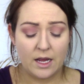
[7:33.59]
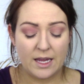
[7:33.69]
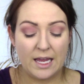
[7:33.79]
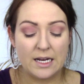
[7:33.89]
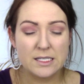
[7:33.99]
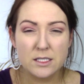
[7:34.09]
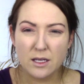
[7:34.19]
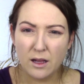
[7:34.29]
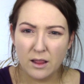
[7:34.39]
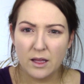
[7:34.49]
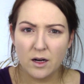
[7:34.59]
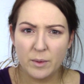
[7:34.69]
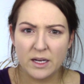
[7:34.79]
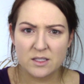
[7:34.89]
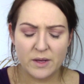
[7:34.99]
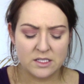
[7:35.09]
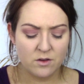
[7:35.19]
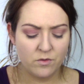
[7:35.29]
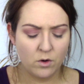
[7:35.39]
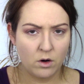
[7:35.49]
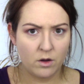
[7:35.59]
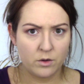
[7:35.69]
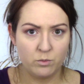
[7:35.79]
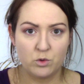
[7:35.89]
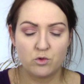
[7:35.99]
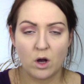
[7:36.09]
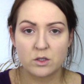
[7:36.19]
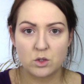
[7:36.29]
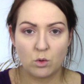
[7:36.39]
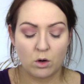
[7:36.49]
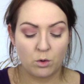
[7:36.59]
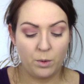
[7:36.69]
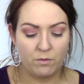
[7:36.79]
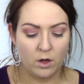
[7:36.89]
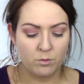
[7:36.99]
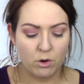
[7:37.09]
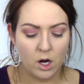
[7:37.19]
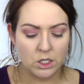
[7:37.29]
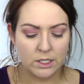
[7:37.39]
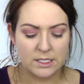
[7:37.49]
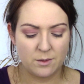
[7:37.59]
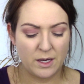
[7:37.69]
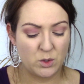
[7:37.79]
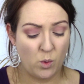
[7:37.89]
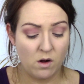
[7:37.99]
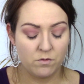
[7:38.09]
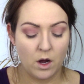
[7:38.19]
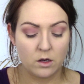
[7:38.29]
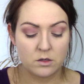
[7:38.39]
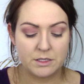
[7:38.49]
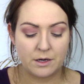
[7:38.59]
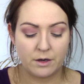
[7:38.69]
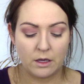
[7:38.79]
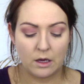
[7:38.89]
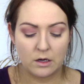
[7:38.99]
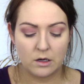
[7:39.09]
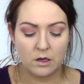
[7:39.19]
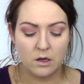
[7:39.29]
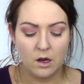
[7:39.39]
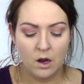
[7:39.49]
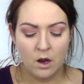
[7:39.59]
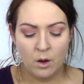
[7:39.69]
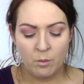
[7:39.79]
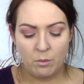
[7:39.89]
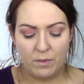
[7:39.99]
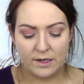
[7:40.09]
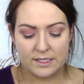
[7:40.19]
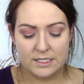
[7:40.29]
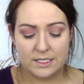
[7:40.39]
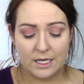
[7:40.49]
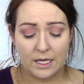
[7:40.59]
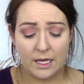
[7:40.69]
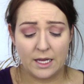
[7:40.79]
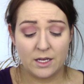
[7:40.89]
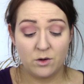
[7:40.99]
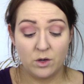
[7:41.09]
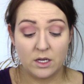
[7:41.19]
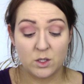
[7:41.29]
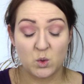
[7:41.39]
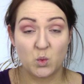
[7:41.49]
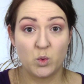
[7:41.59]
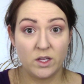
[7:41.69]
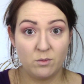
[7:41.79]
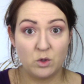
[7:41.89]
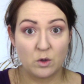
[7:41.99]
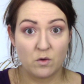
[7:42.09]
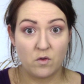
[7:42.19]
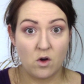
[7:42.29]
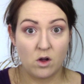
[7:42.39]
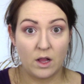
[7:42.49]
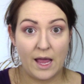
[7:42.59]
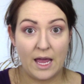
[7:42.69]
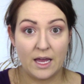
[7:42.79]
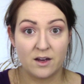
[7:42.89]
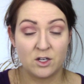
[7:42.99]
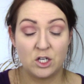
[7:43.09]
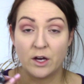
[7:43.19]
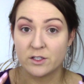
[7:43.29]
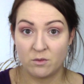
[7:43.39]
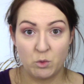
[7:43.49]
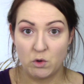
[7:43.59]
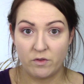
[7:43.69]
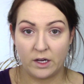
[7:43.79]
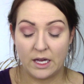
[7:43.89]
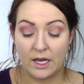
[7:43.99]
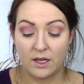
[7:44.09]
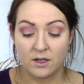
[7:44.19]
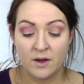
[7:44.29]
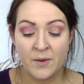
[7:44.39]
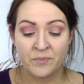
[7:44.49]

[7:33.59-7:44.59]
it is a little bit expensive for a drugstore Revlon product. It's about $12 here in Canada, but it is really beautiful and doesn't move again.